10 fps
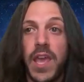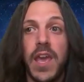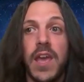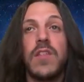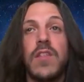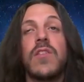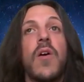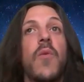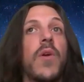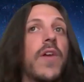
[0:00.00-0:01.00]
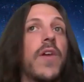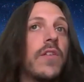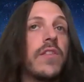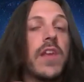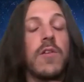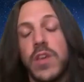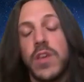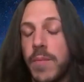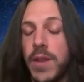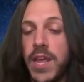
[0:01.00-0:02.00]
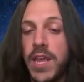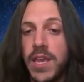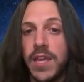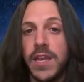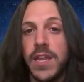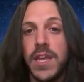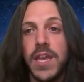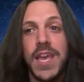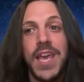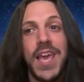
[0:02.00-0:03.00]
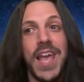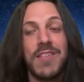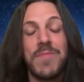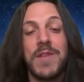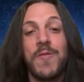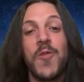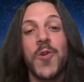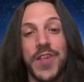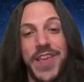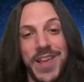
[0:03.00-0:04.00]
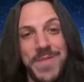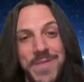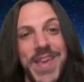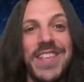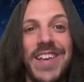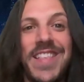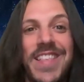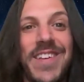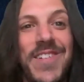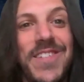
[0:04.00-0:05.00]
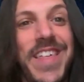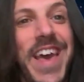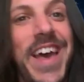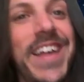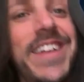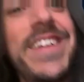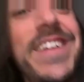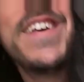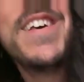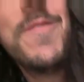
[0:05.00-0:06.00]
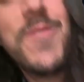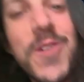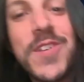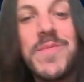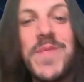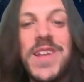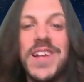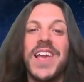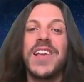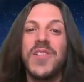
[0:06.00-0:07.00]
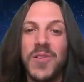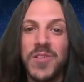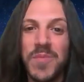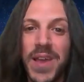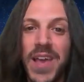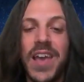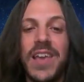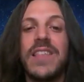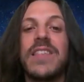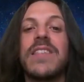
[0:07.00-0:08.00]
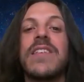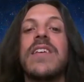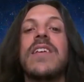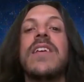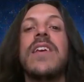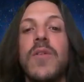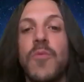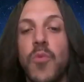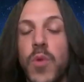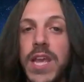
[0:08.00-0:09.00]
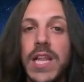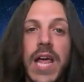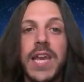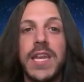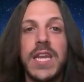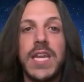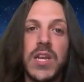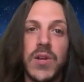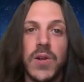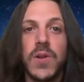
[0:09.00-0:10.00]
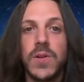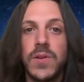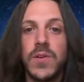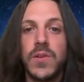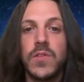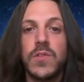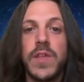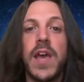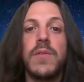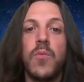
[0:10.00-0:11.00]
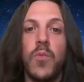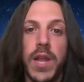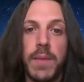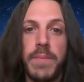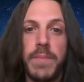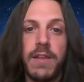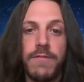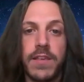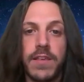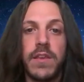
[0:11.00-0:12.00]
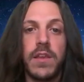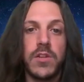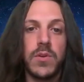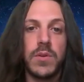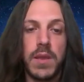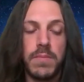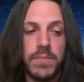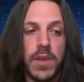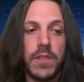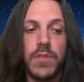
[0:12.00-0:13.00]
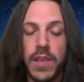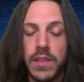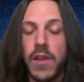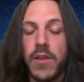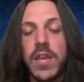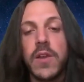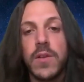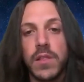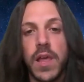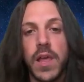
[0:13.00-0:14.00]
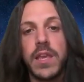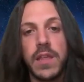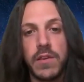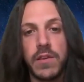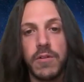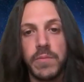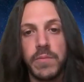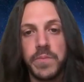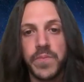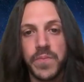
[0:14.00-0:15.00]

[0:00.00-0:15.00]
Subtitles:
And so with all this energy coming in, it's been forcing me to do that, forcing me to like close my eyes, realign in here, so that when I'm manifesting and doing my other things out here, it's a lot easier.